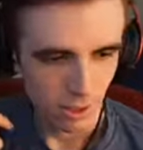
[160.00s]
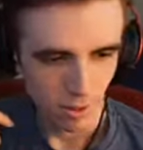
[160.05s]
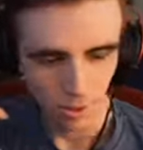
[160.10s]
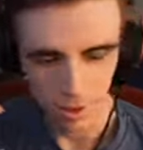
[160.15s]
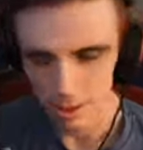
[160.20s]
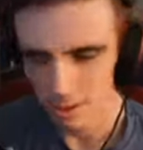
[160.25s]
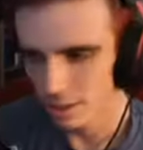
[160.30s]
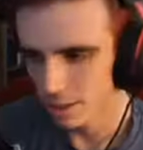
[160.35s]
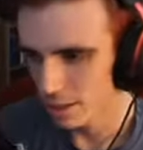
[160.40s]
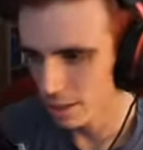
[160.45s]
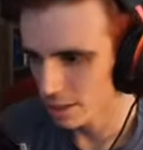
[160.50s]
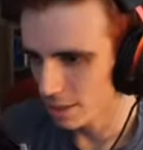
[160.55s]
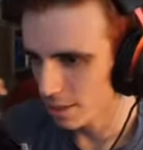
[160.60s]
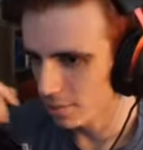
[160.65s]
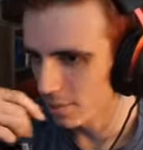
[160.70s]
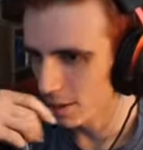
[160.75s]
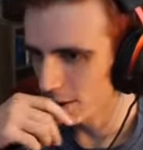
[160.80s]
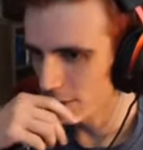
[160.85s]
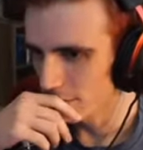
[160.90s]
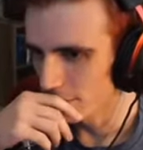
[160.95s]
Why'd you guys let
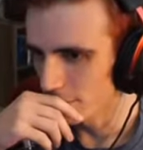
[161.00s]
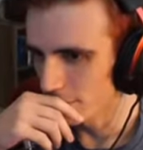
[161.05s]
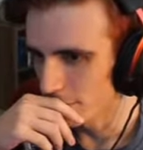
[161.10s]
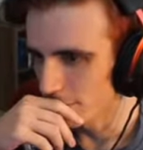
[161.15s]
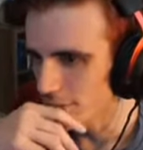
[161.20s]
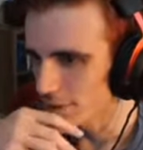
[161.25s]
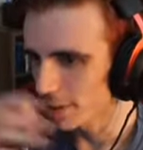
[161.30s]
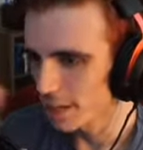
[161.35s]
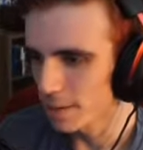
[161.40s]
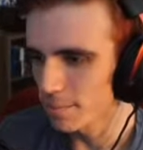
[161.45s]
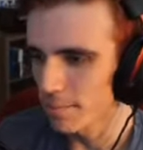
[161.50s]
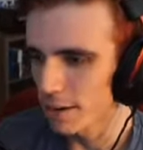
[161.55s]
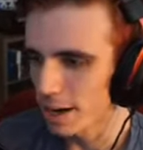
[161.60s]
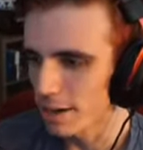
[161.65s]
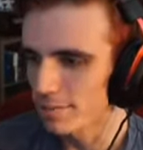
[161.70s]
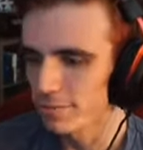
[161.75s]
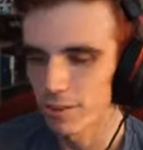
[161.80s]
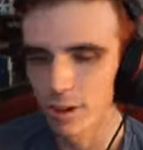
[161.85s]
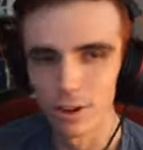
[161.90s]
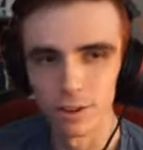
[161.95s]
him out of the room? It's not
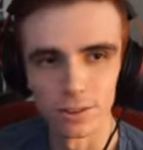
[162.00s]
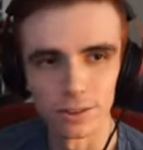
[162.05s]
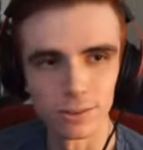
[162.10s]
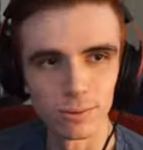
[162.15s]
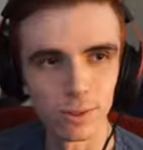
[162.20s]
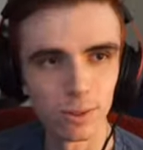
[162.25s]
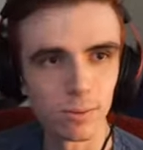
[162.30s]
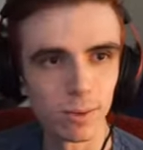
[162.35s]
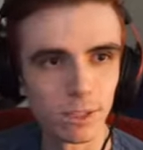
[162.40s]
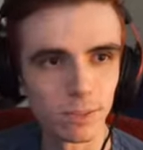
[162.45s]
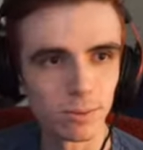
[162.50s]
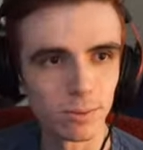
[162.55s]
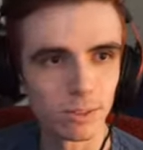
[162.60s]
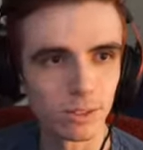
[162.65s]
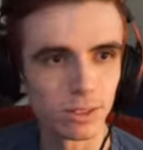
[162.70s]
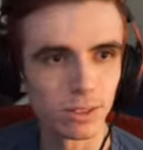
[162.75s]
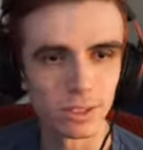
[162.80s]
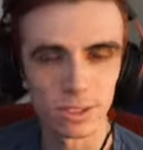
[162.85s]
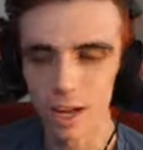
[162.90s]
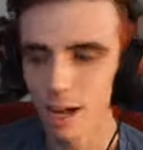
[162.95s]
my fault, dude. What am I
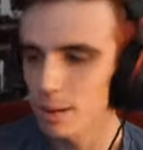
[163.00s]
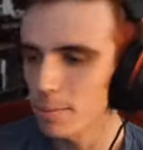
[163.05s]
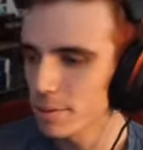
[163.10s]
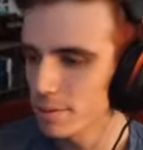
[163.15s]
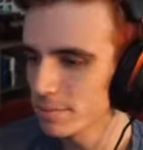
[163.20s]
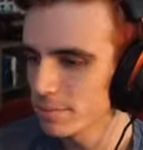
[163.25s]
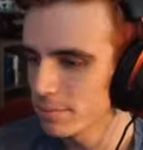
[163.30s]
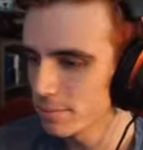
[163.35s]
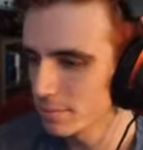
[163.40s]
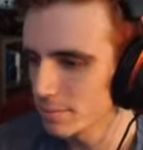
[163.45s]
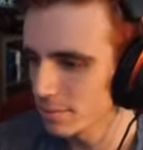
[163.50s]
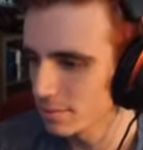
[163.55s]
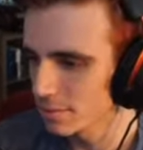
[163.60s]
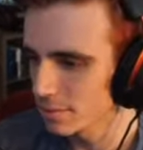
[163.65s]
supposed to stop him?